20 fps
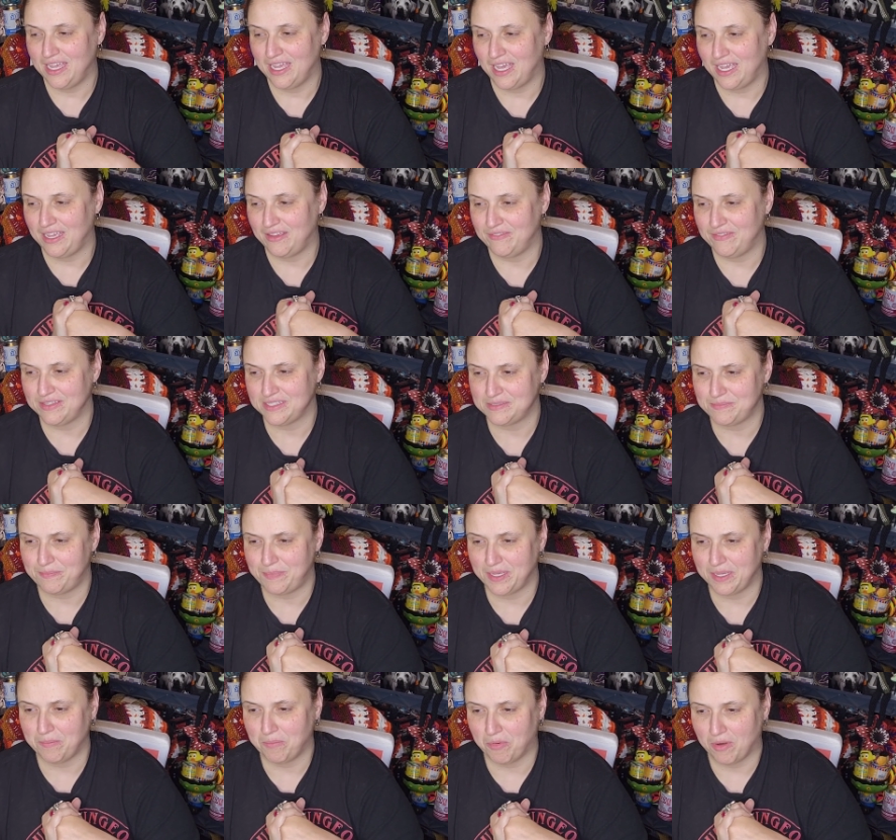Of have this
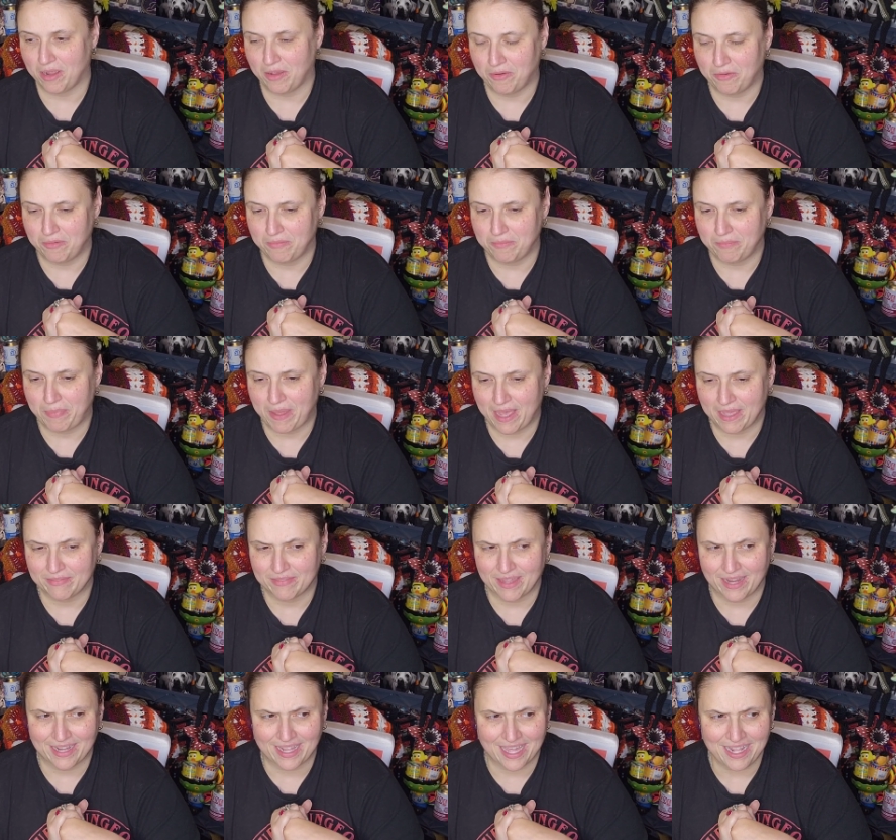big brown bag
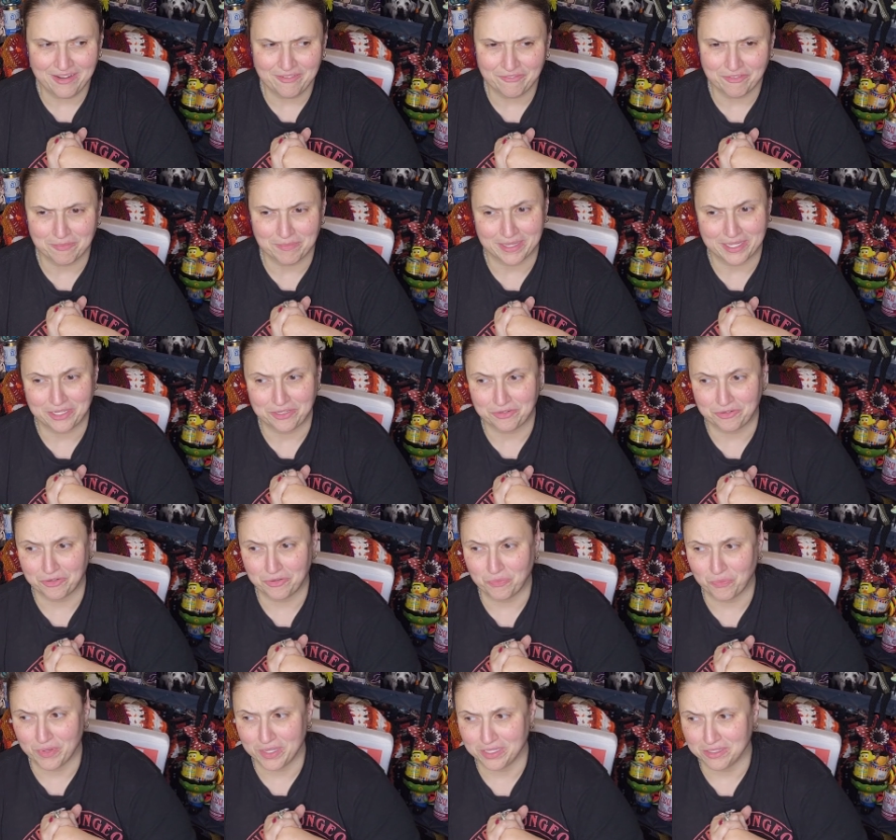that I got it from like
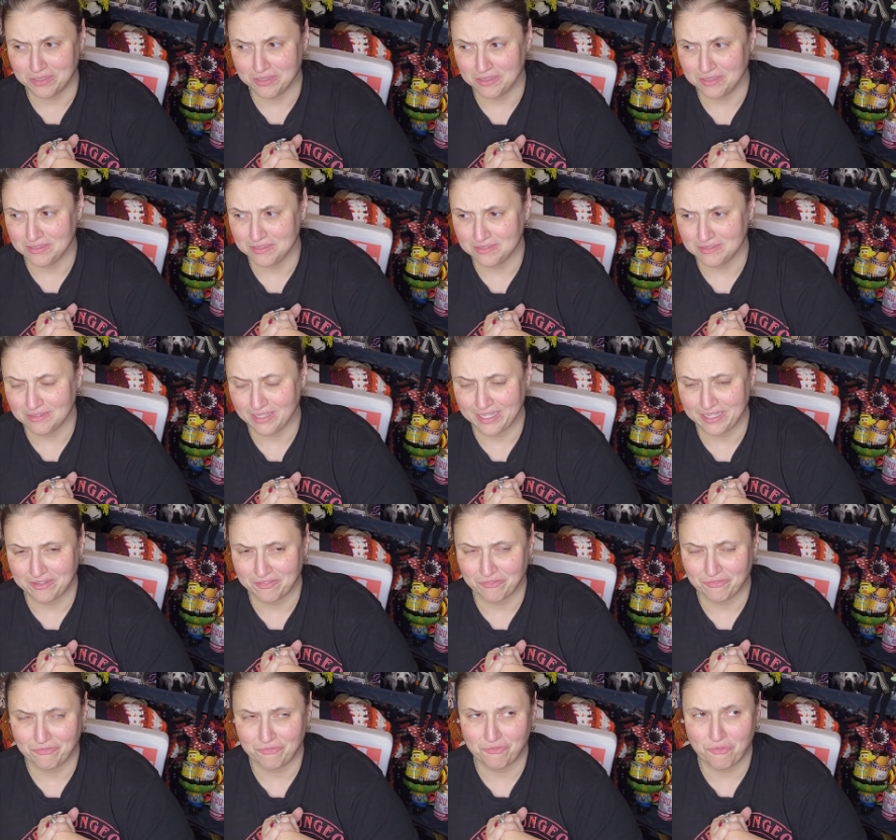Goodwill like
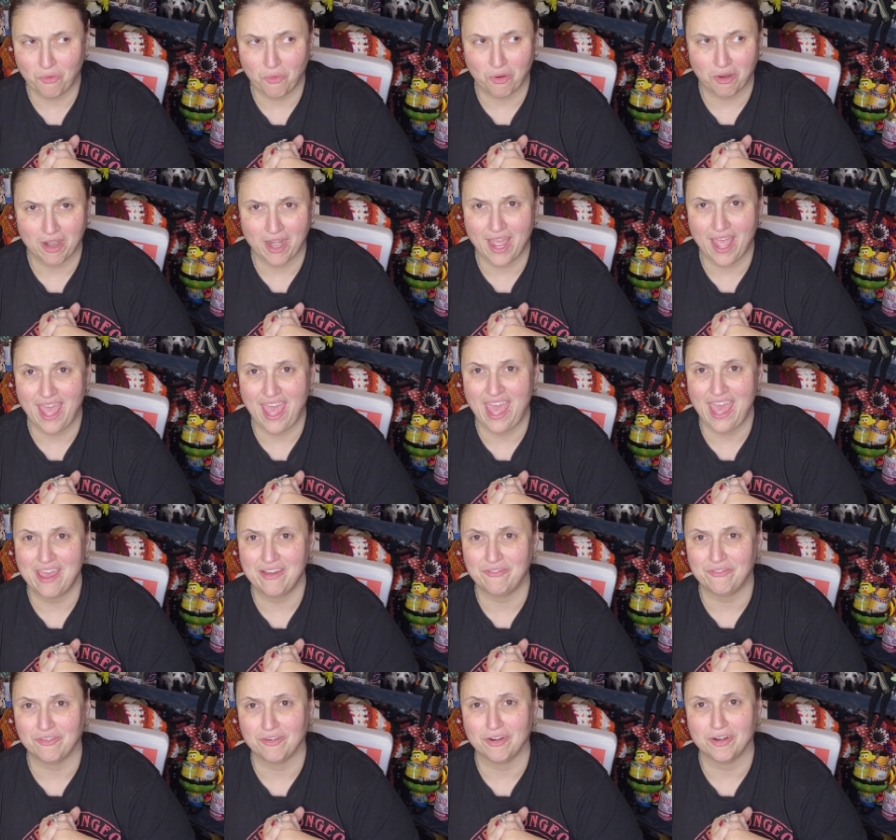
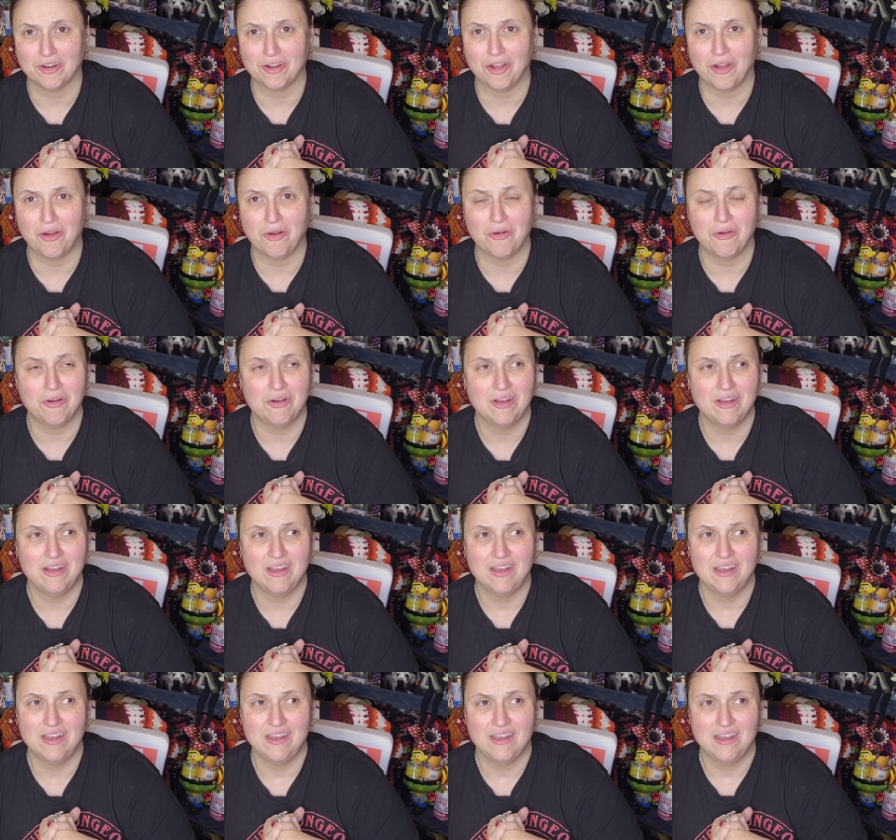forever ago.
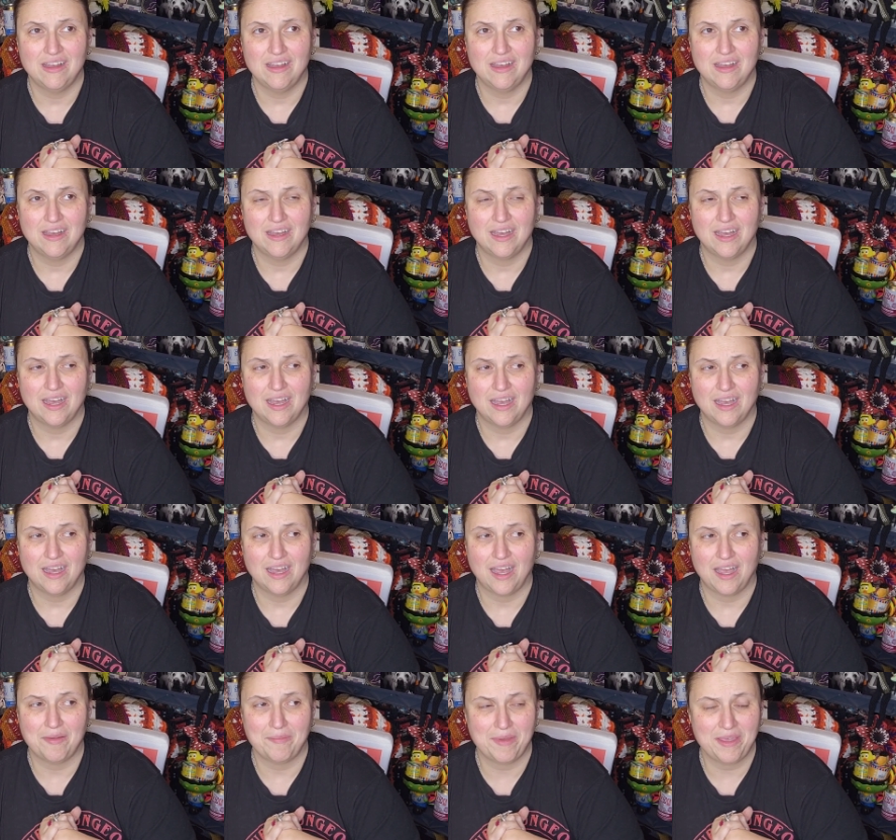
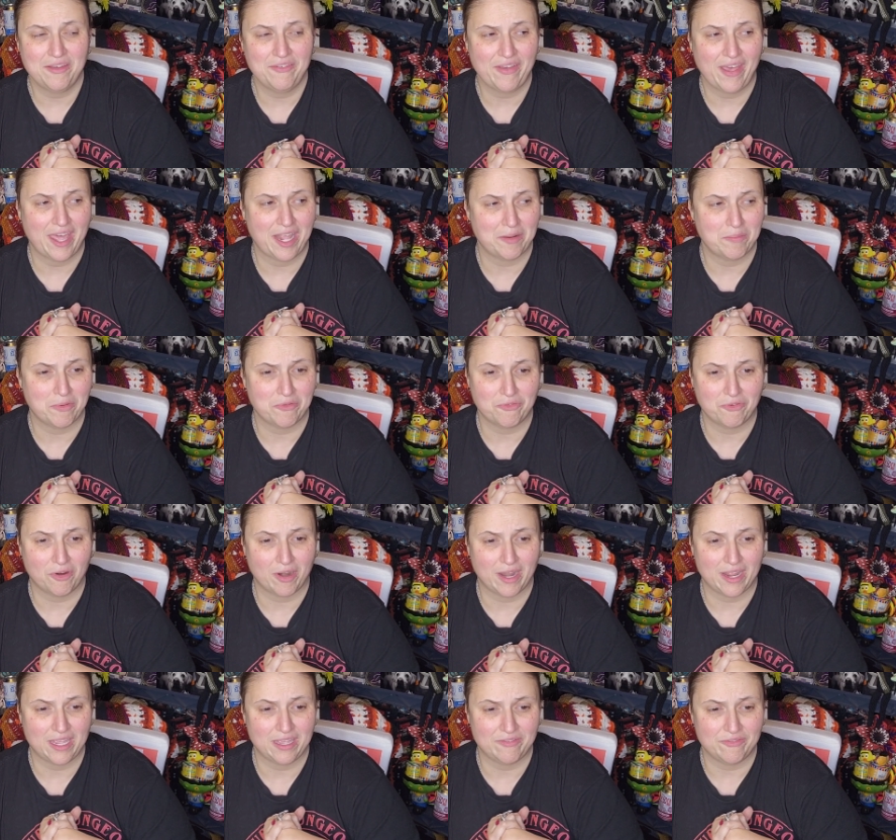I may have had it before
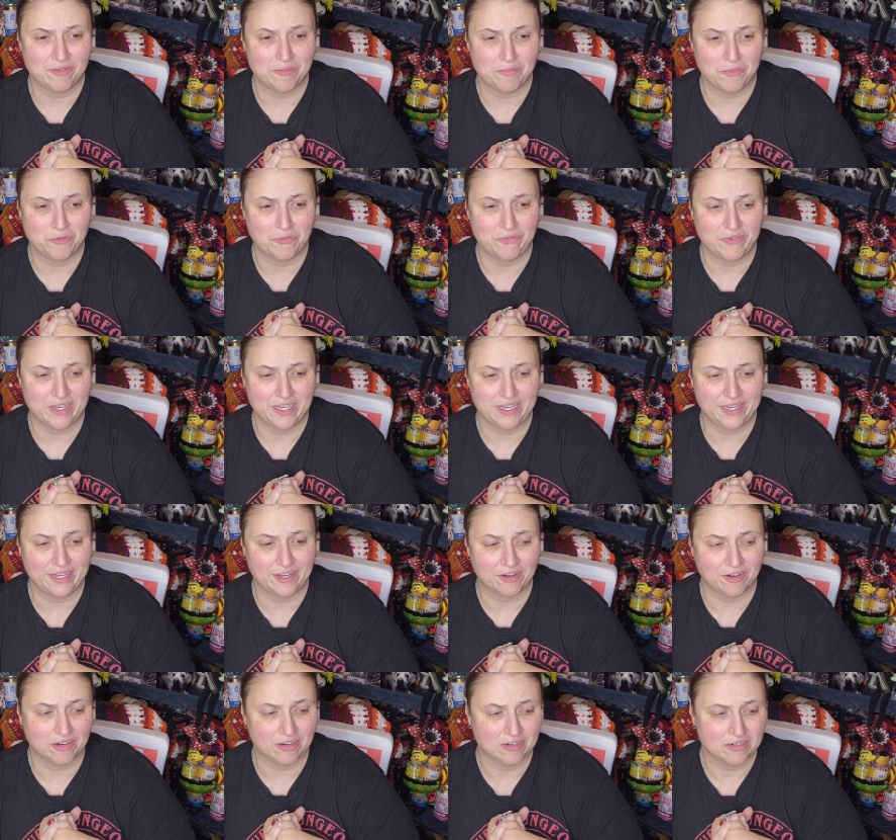I even moved in
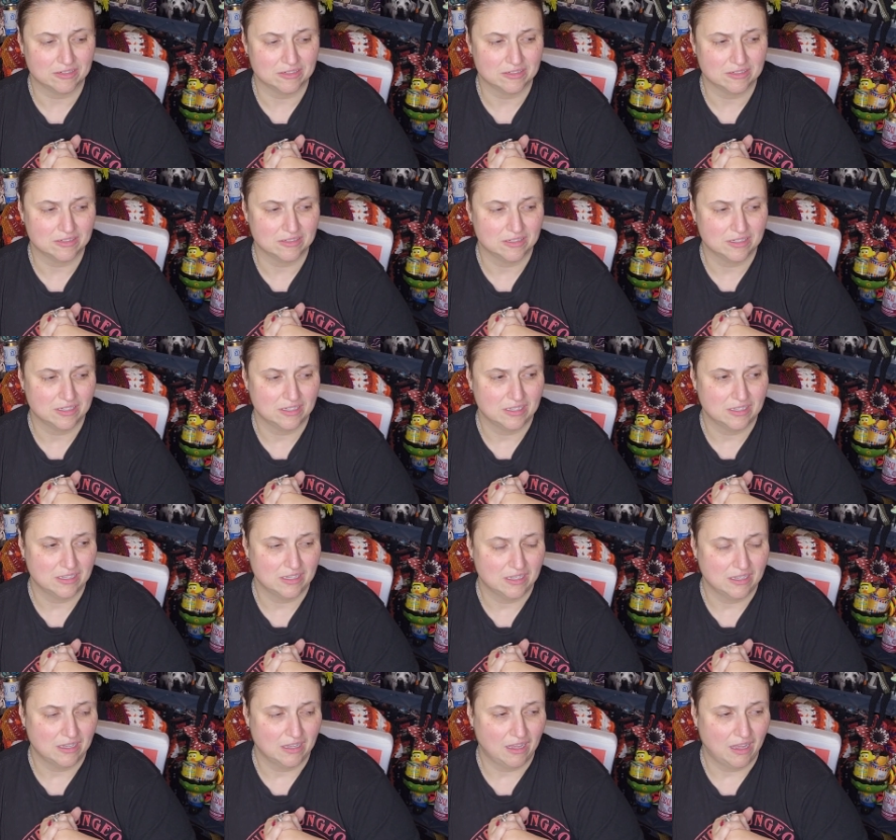here.
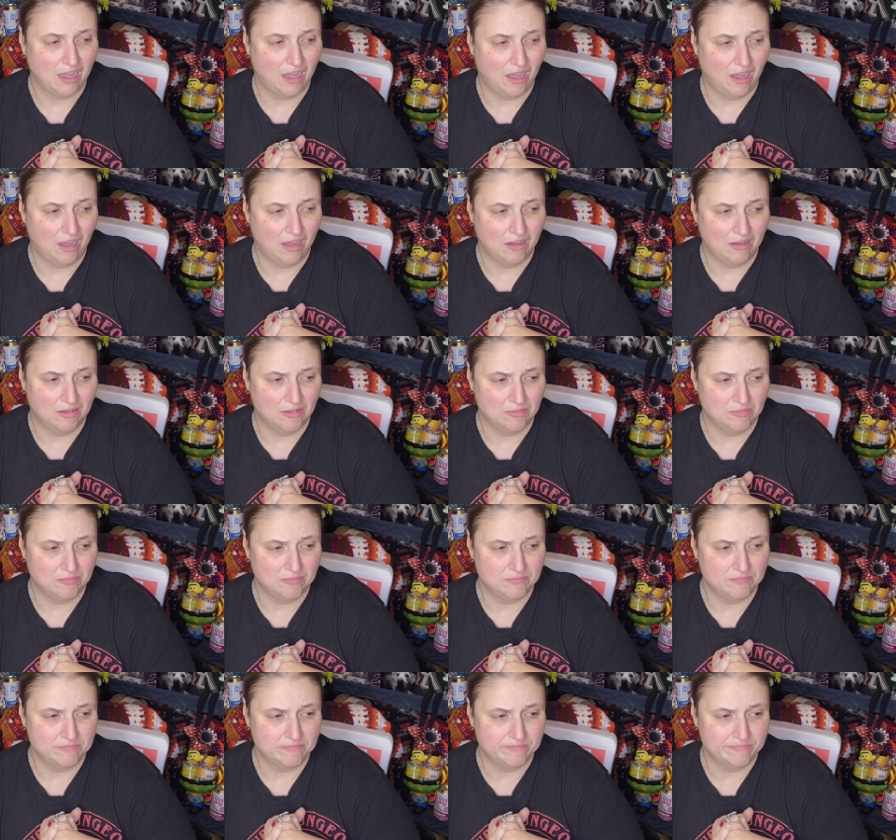
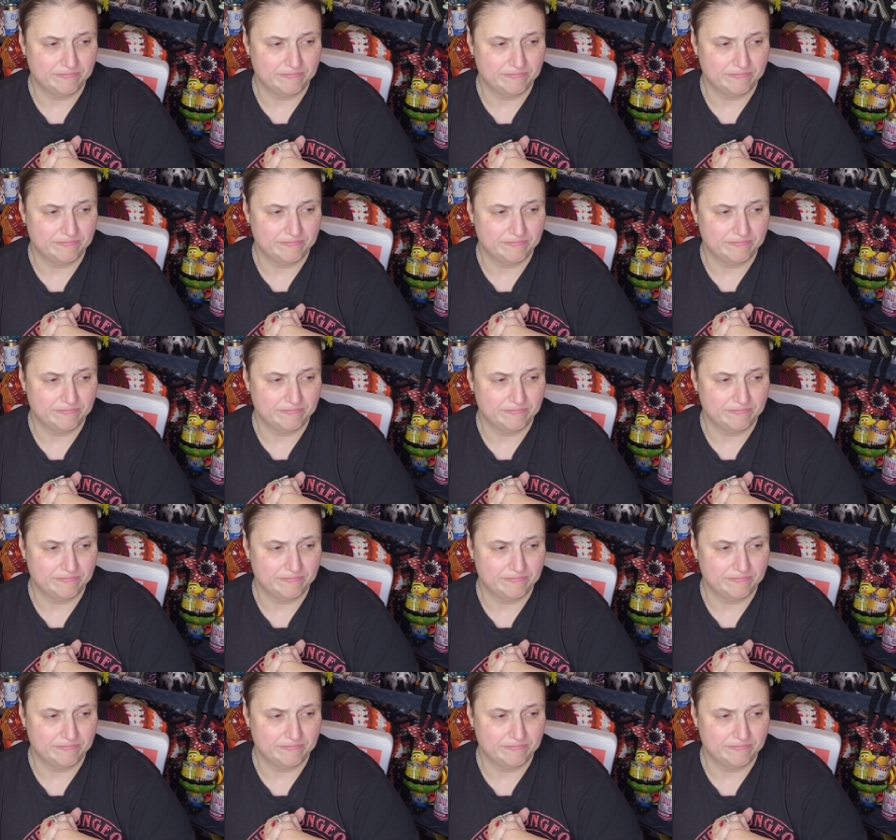Um,